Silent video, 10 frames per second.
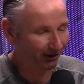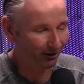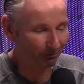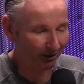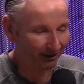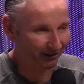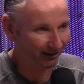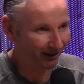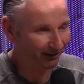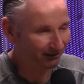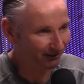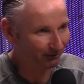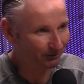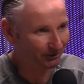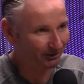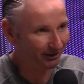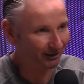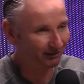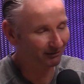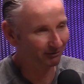Oh my God. It was
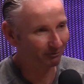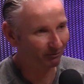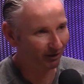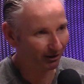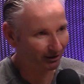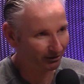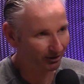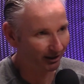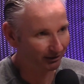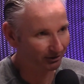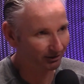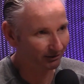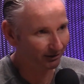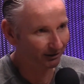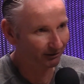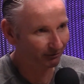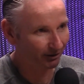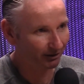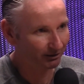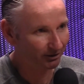very intense.
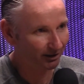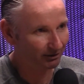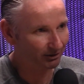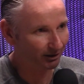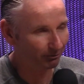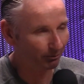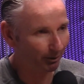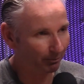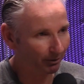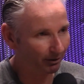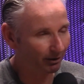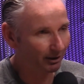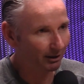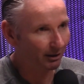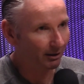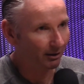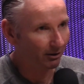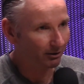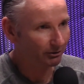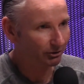Very intense. And I remember
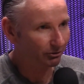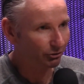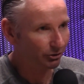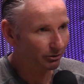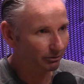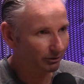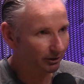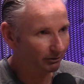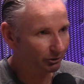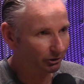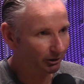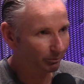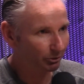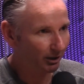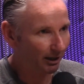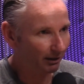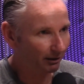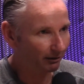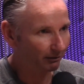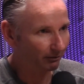also too, you know, slip
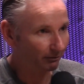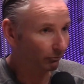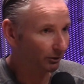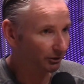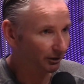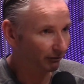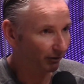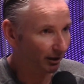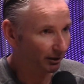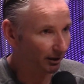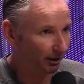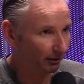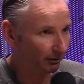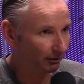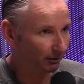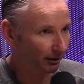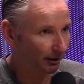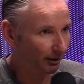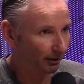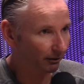track wasn't invented yet.
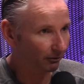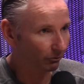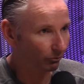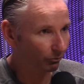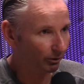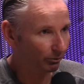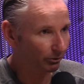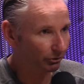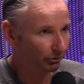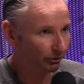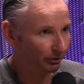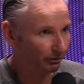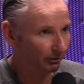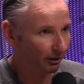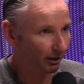And we were doing